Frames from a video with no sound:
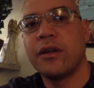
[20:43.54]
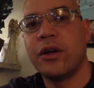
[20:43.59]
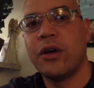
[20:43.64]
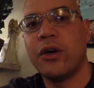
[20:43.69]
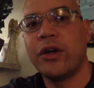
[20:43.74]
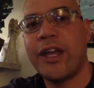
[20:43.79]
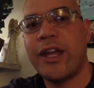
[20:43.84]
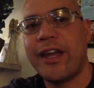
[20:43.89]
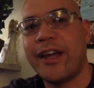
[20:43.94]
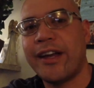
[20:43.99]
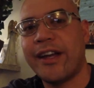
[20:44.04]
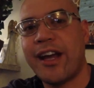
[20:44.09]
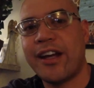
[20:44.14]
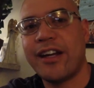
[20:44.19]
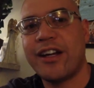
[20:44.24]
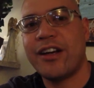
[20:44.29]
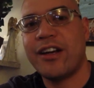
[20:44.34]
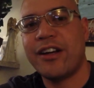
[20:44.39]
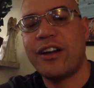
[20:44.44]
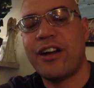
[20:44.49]
okay, I got
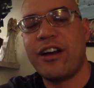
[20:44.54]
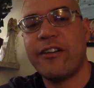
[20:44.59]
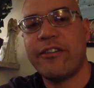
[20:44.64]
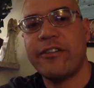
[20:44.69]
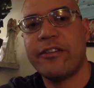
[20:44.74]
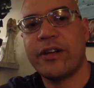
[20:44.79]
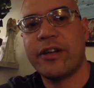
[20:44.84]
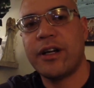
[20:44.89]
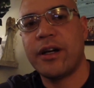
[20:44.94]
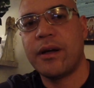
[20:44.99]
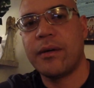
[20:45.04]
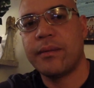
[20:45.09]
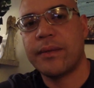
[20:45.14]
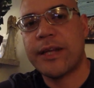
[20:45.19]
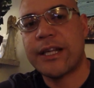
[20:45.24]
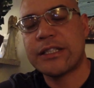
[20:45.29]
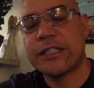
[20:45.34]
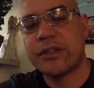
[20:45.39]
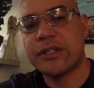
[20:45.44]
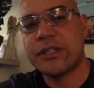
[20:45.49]
cut off.
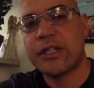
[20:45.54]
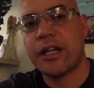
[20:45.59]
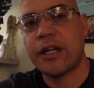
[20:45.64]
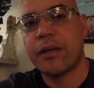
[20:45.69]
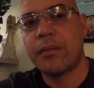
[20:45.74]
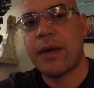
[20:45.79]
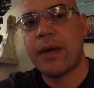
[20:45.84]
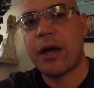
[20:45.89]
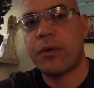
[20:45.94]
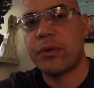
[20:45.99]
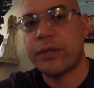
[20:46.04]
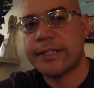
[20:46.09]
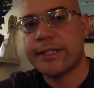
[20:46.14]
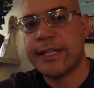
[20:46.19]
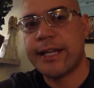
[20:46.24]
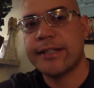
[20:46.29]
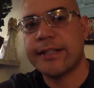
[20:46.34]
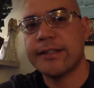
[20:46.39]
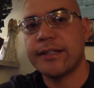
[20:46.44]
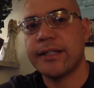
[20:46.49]
Last I was talking about was
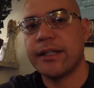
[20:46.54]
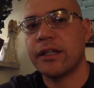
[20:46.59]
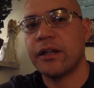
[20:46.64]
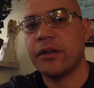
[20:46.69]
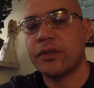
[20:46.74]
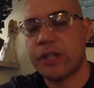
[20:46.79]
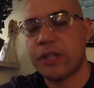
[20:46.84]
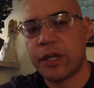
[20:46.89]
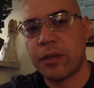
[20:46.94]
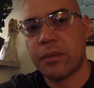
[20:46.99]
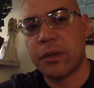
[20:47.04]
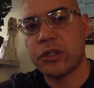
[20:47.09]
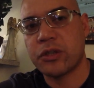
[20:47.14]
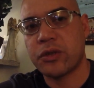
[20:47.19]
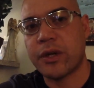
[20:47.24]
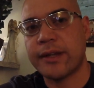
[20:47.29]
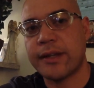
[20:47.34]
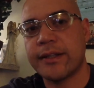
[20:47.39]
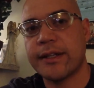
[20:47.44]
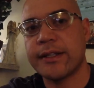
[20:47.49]
testing. I was talking about
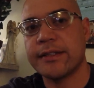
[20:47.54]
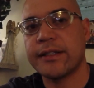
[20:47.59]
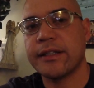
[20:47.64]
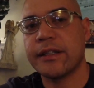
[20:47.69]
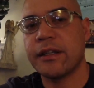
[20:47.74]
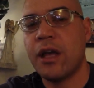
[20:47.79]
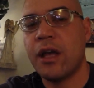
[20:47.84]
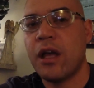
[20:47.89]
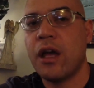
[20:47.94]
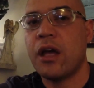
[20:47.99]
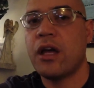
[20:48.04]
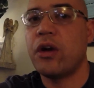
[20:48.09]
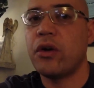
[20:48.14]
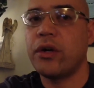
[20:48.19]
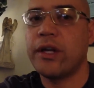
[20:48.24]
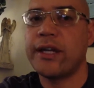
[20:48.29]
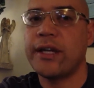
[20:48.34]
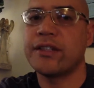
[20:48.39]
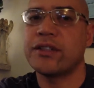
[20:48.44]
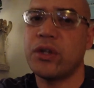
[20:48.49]
strength testing.
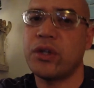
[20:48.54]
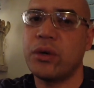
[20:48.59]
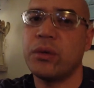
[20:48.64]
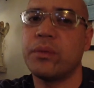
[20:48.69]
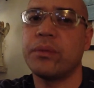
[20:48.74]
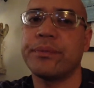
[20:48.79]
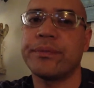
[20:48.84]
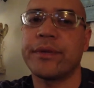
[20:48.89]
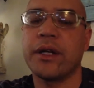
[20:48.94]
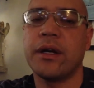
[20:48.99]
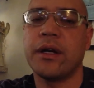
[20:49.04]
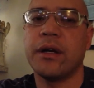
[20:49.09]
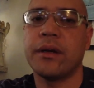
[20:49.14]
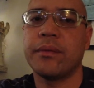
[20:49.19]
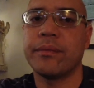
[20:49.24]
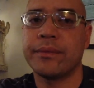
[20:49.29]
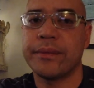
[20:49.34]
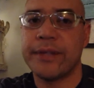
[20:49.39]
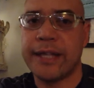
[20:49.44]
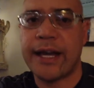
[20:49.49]
Okay, so
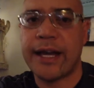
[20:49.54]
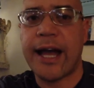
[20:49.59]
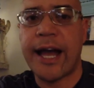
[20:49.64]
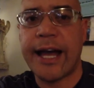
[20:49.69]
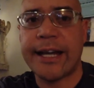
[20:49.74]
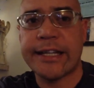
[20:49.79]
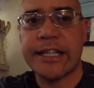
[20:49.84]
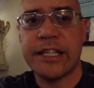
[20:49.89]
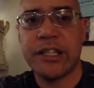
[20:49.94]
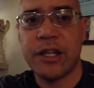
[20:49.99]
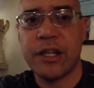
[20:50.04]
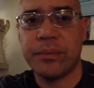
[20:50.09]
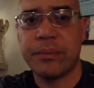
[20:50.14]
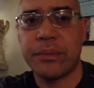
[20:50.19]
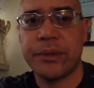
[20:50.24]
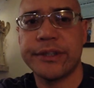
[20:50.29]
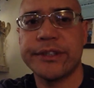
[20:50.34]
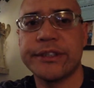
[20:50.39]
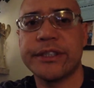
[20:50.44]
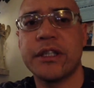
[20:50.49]
yeah, I need
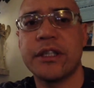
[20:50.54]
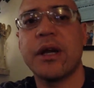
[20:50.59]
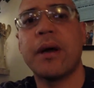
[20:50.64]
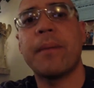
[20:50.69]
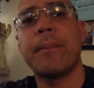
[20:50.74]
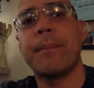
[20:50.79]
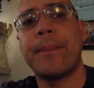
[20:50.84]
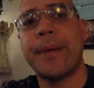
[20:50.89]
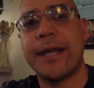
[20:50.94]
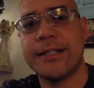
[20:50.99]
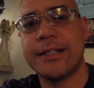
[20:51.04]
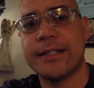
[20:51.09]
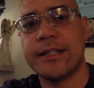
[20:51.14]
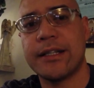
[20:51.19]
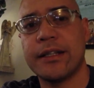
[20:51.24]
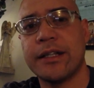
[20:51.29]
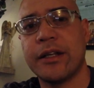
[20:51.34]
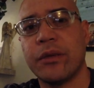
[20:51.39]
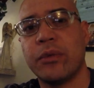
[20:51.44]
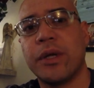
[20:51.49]
numbers.
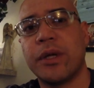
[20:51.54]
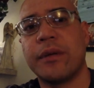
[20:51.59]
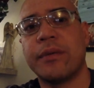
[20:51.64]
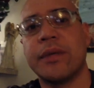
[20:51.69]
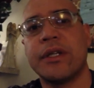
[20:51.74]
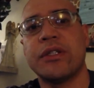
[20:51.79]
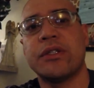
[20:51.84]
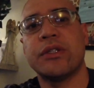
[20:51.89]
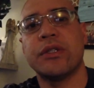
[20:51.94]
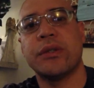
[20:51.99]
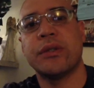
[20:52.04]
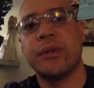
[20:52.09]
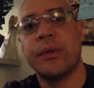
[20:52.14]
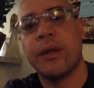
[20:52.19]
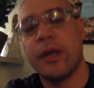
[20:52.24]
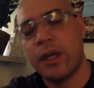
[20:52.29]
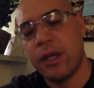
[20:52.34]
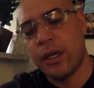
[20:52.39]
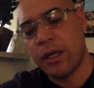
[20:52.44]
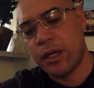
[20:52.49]
Basically, what I'm going to do,
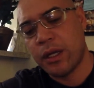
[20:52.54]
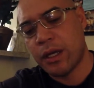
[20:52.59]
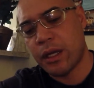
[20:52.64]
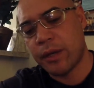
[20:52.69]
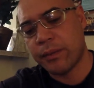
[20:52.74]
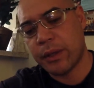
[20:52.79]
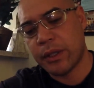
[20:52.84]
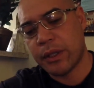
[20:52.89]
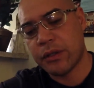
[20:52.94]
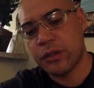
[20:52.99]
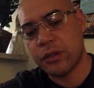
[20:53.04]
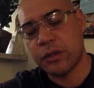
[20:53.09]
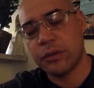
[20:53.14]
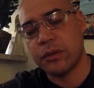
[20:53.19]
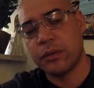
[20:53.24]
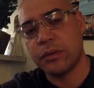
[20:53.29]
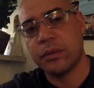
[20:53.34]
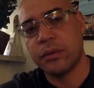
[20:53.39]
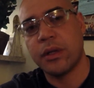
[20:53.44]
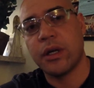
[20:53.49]
I'm going to
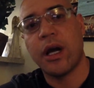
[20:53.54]
do